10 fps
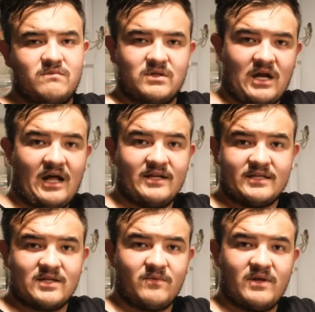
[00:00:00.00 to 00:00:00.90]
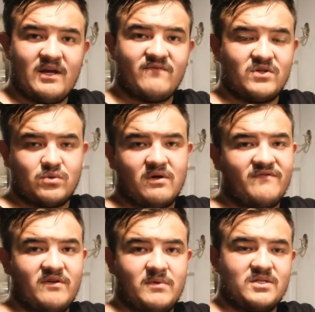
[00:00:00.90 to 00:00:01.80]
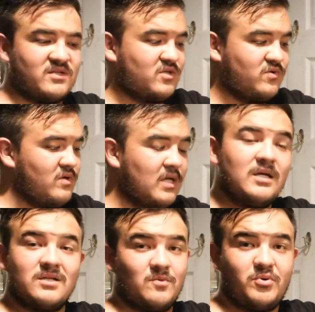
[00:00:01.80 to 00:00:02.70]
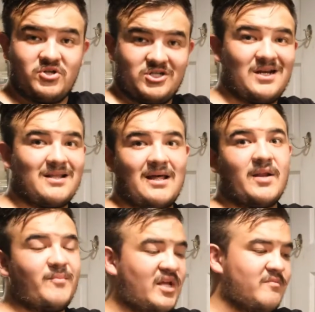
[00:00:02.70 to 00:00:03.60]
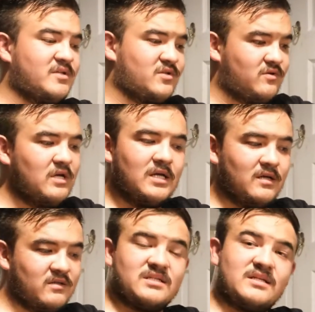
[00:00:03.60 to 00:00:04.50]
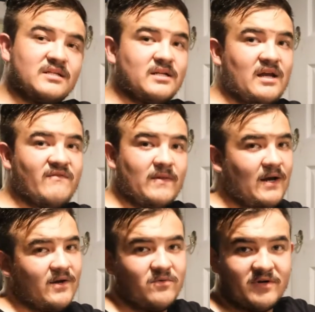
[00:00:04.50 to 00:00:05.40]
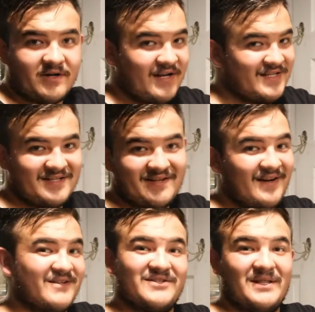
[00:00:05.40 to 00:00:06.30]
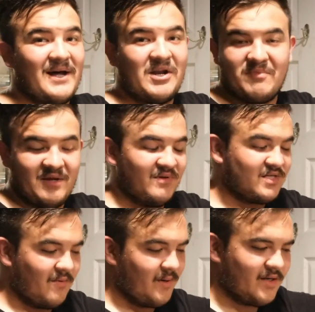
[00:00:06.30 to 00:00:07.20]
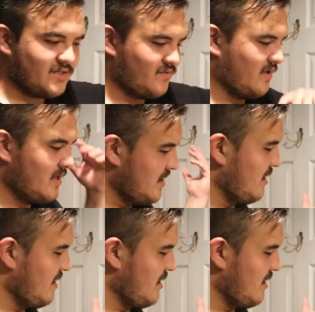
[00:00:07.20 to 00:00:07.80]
colonies that we have, the 12 females to 2, they're pushing out a lot of babies. So this thing's gonna have a lot of work, as in like just a lot of babies coming into it.